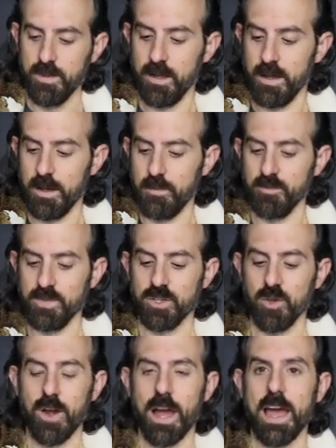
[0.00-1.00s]

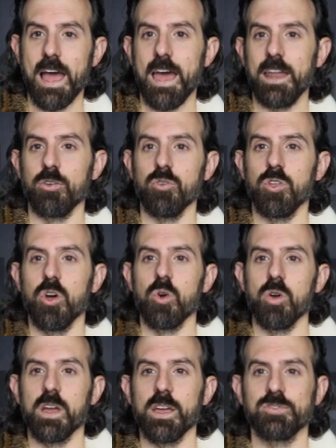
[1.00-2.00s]
So I don't
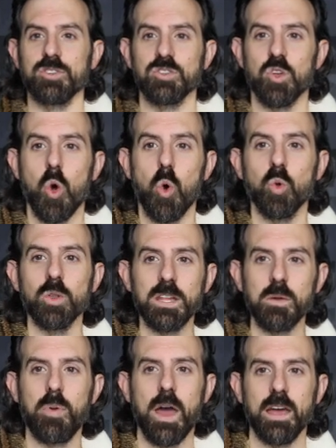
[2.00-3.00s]
know if she's
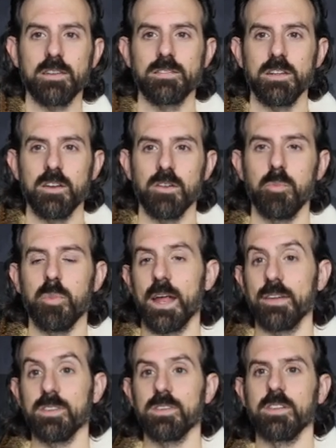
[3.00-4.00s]
only pastel, but I
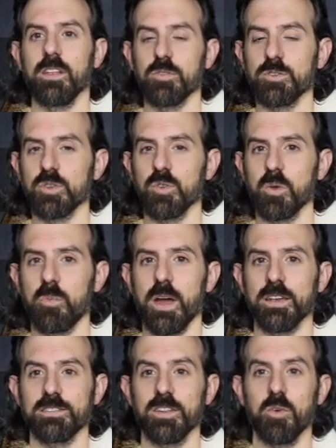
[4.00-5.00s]
have to sell her as only
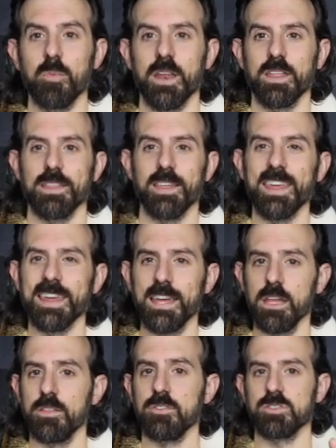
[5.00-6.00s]
pastel, but I
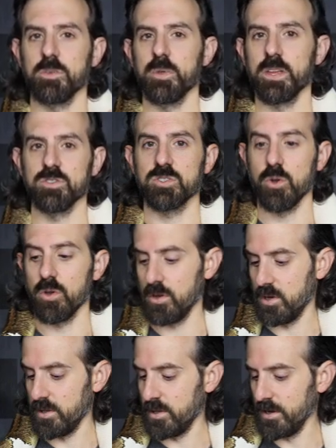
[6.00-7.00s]
think there's something else going
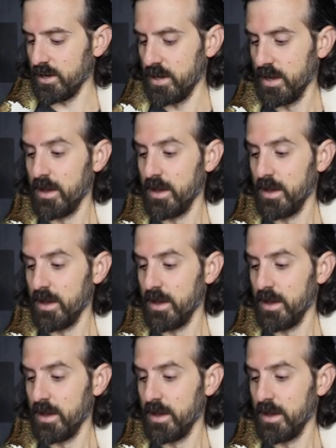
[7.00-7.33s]
on there.